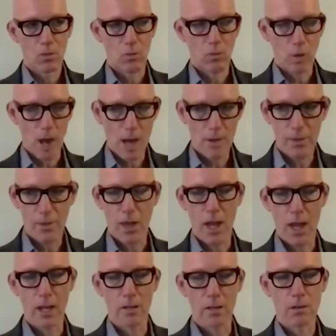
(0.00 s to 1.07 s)
rather
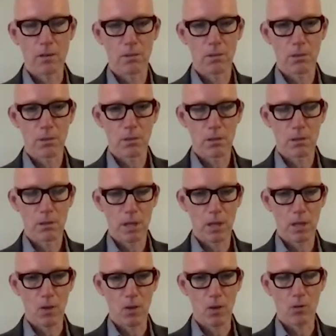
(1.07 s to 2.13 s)
than
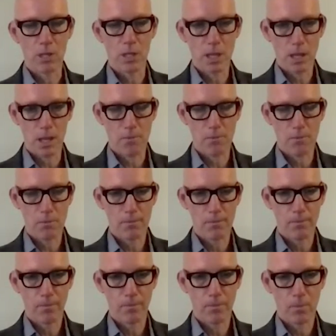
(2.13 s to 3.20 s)
their own team,
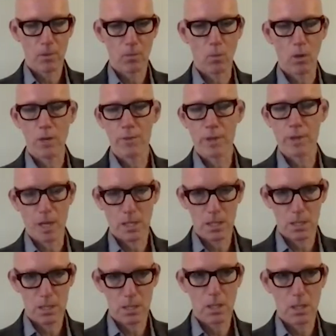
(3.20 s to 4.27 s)
whatever that
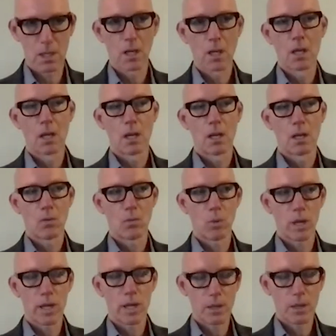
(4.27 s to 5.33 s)
is.
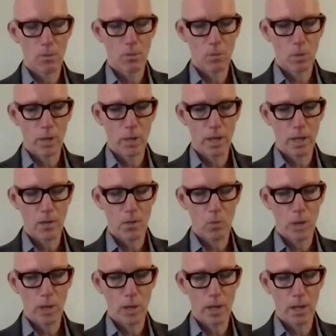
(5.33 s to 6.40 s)
We we are
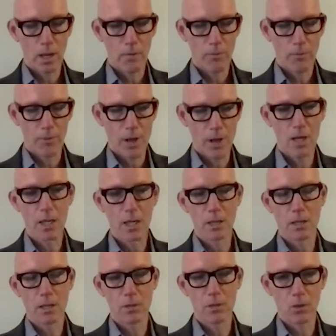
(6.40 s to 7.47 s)
we are
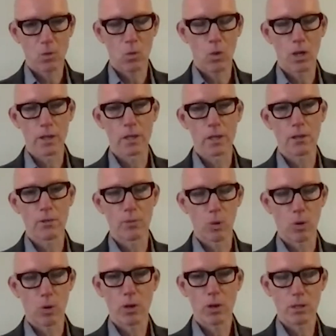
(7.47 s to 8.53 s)
finding that the quality of
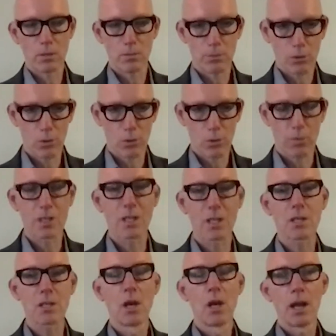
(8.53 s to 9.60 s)
work is improved because
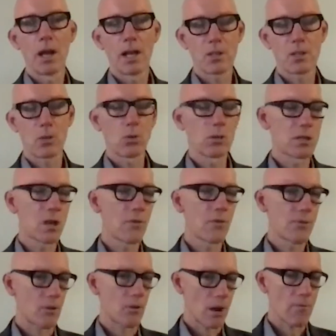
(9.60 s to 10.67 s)
it's it's also
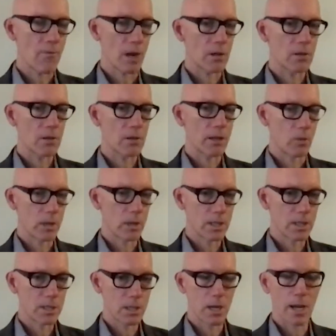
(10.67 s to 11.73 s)
forever. You know, when
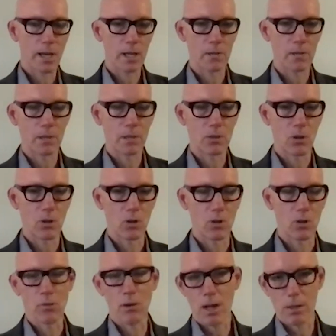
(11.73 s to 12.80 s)
it's in an academic
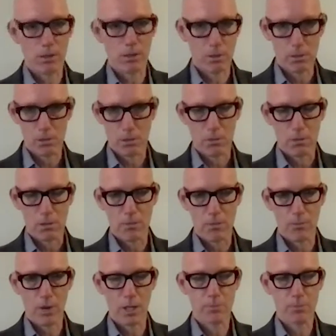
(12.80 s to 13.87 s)
journal rather than you know
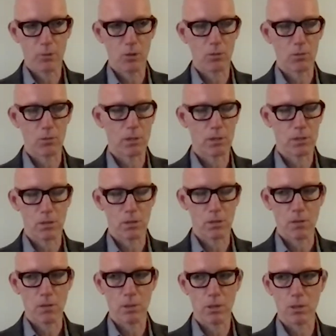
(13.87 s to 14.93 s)
some Facebook or
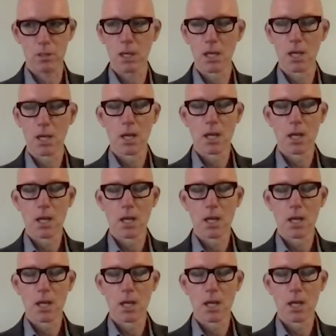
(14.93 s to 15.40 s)
Instagram post,